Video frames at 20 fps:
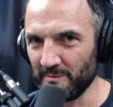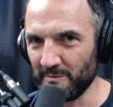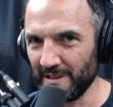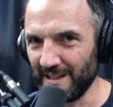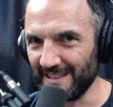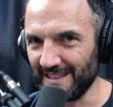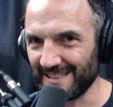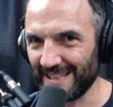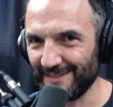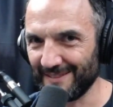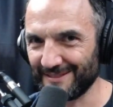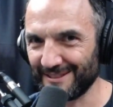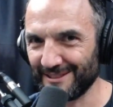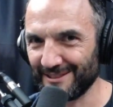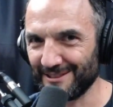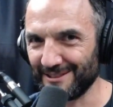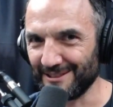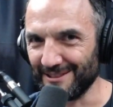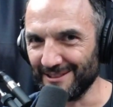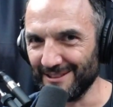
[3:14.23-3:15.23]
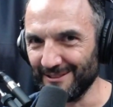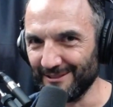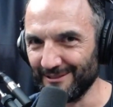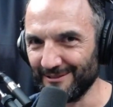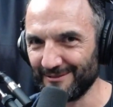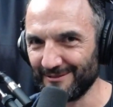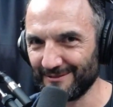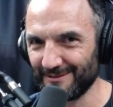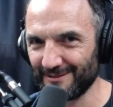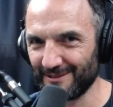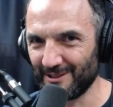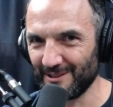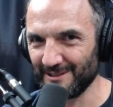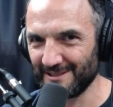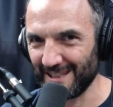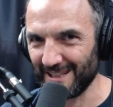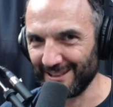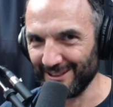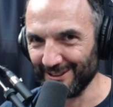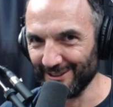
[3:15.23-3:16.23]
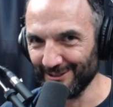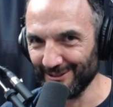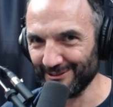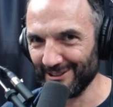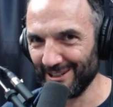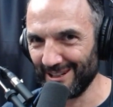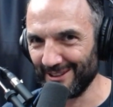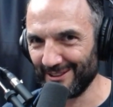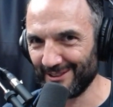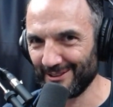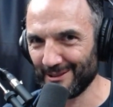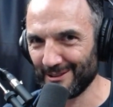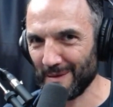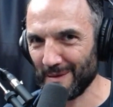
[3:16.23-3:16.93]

beings have to contact you, right? The